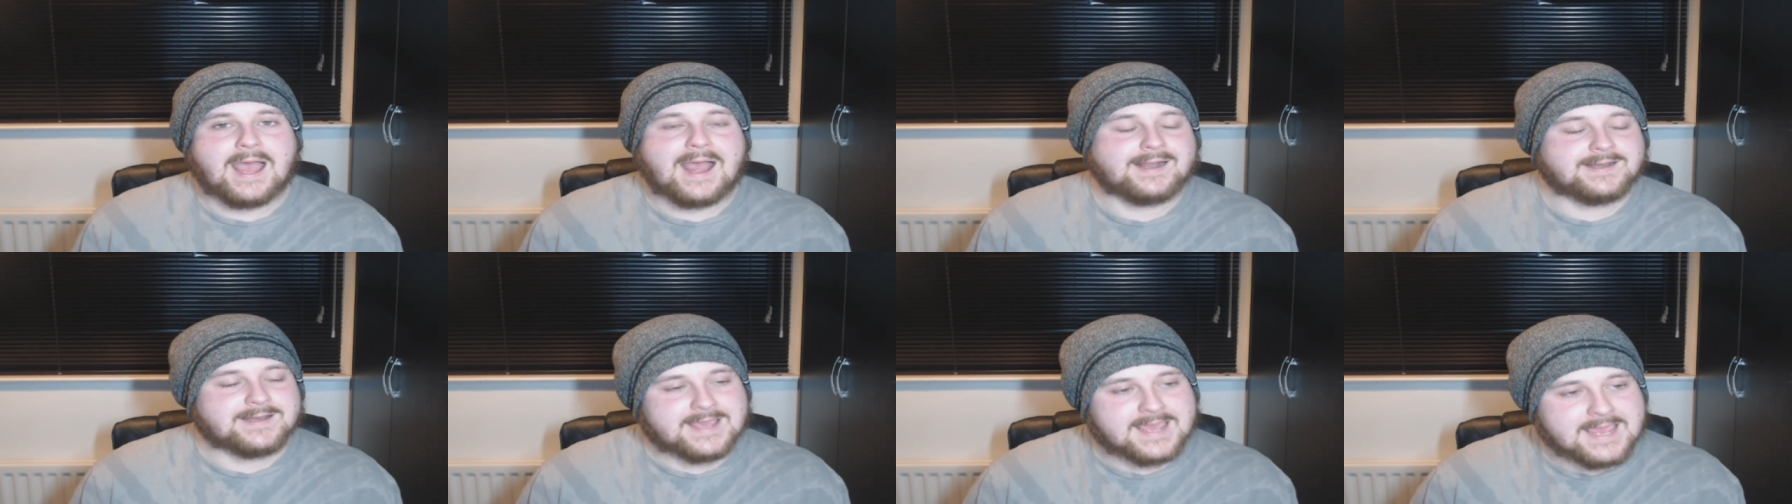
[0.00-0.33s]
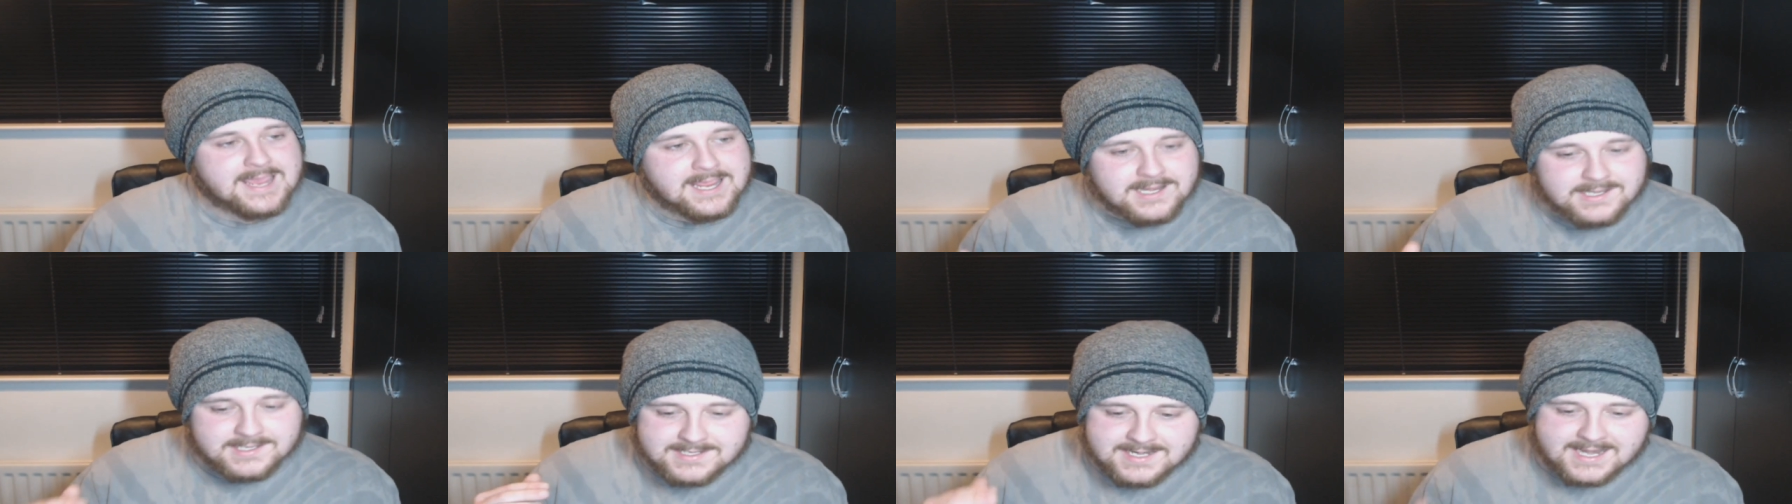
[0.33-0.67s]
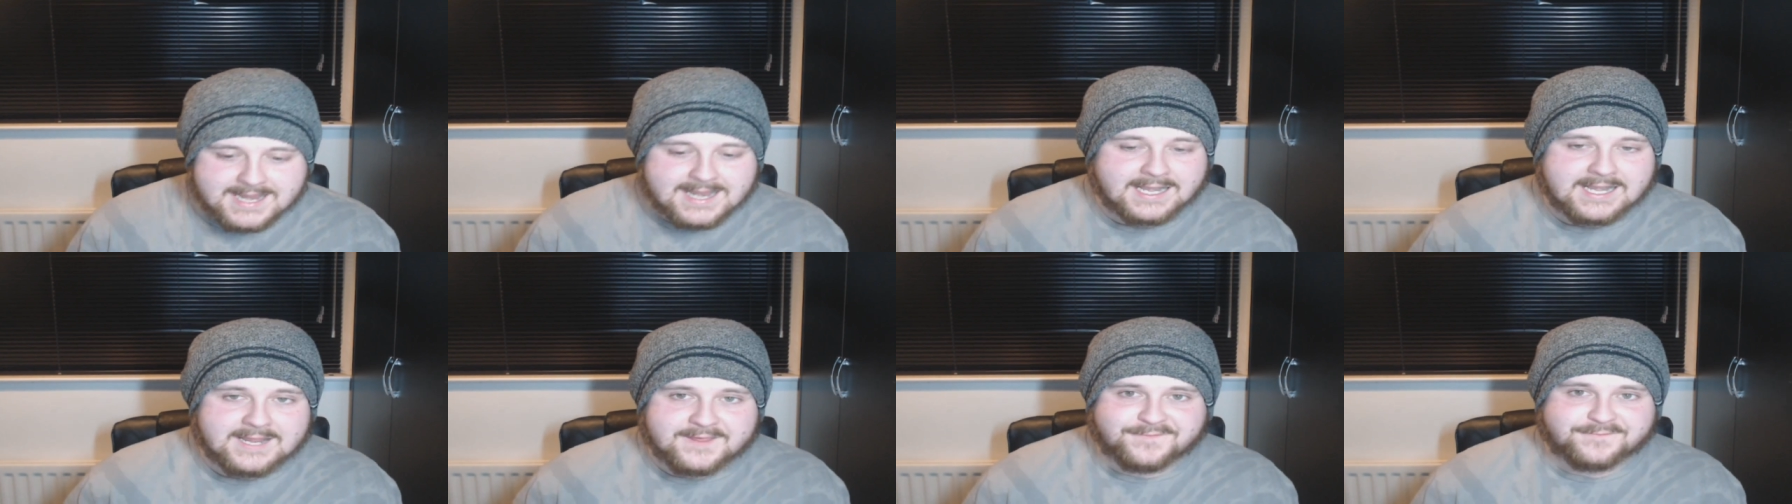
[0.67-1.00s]
And he
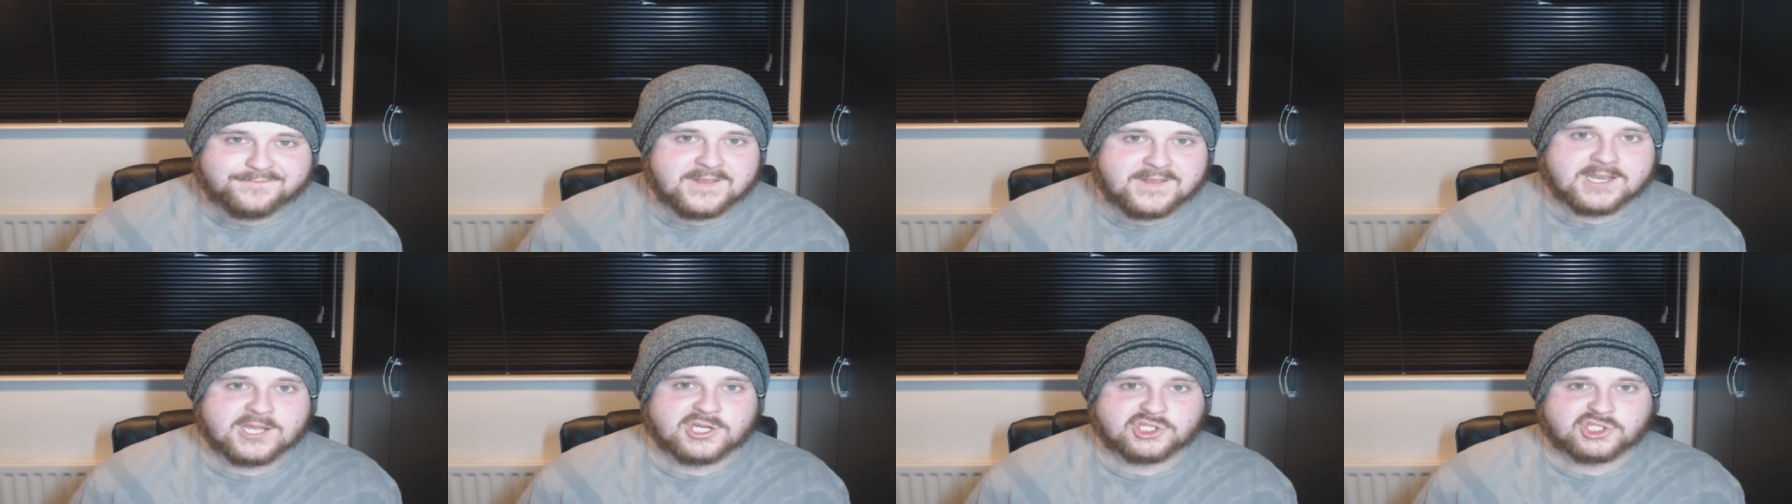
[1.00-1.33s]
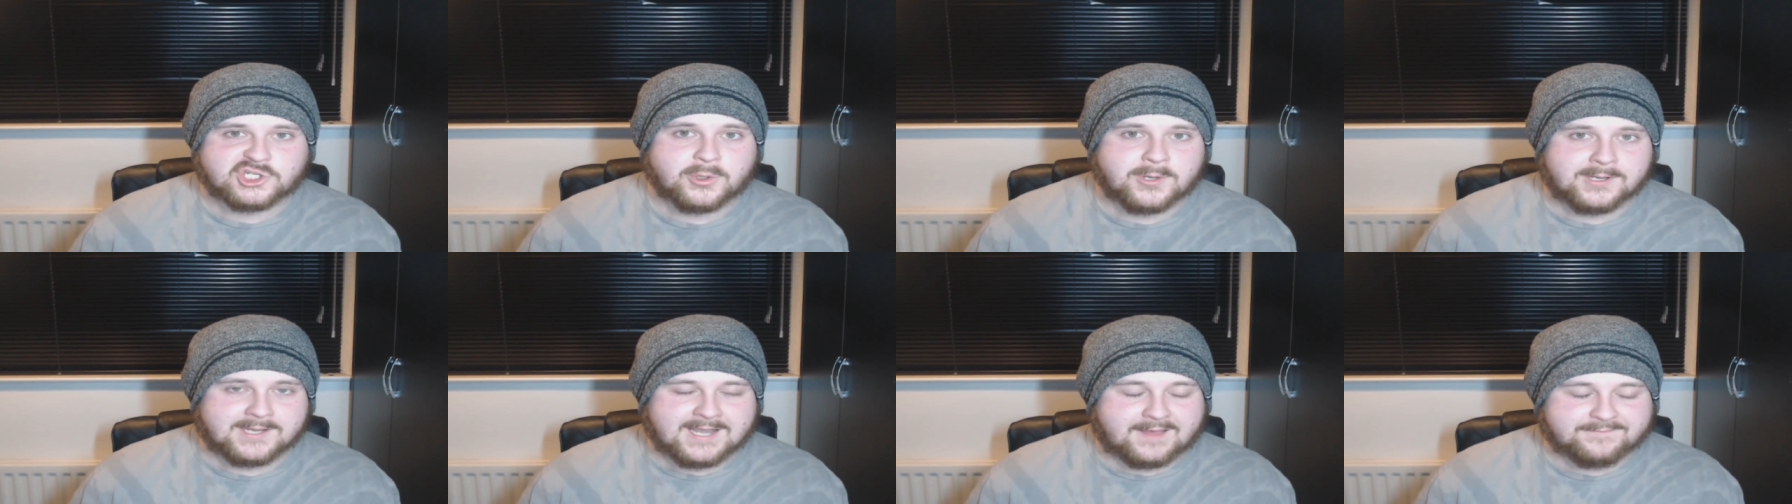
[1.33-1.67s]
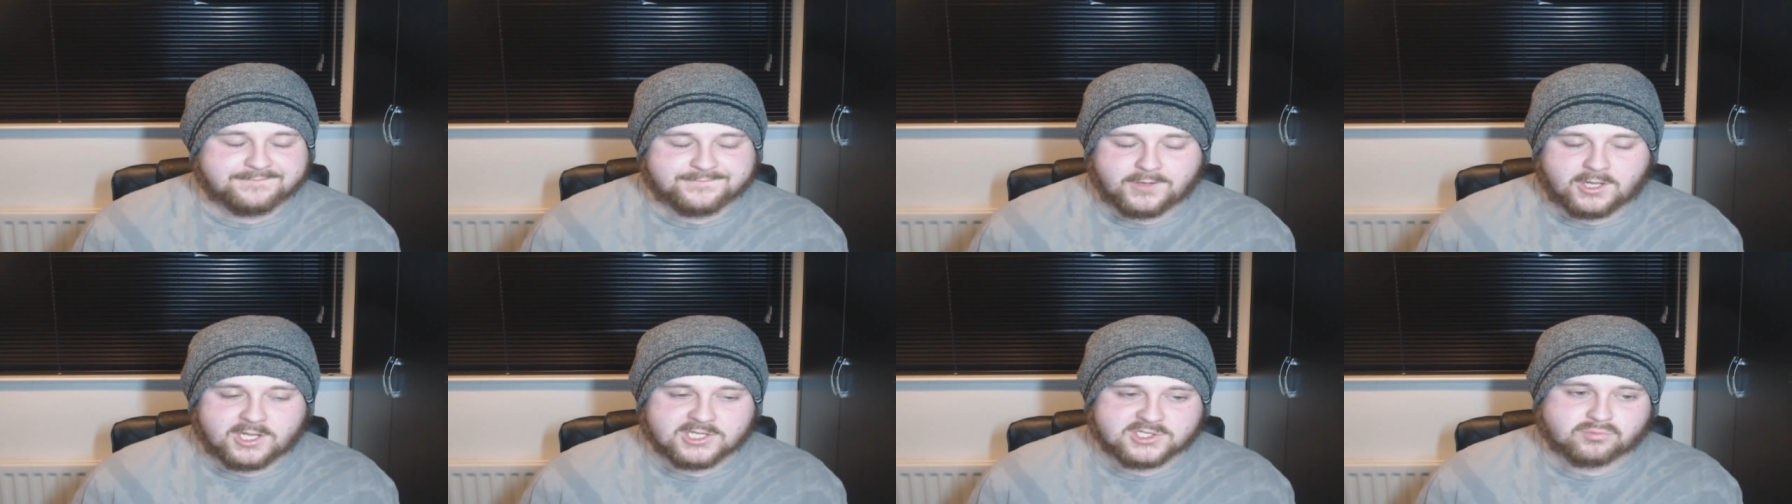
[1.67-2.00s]
nearly finished you in
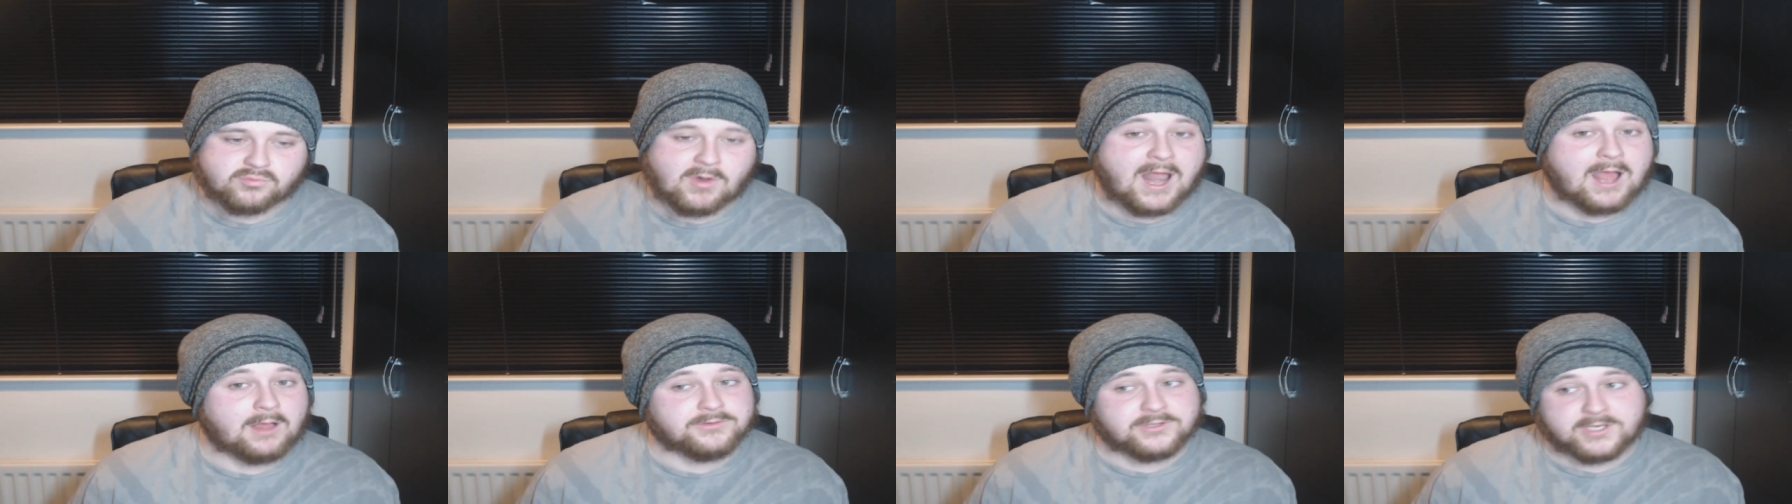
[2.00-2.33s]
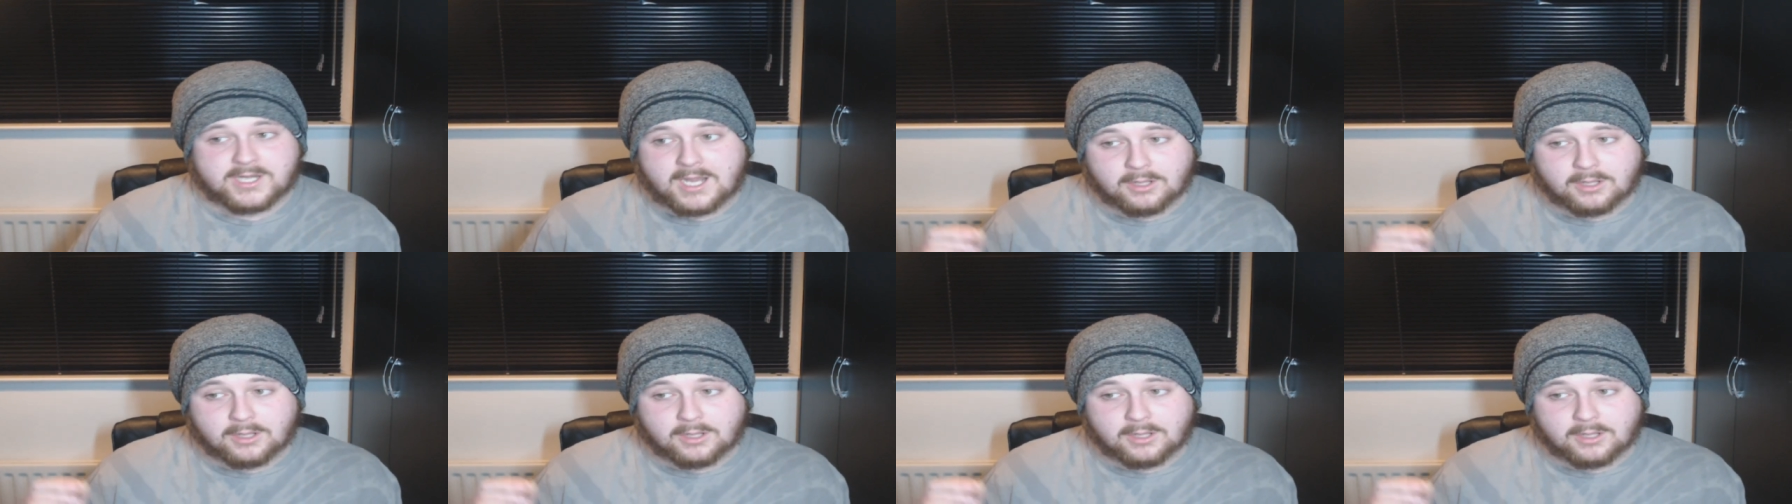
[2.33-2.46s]
that first round.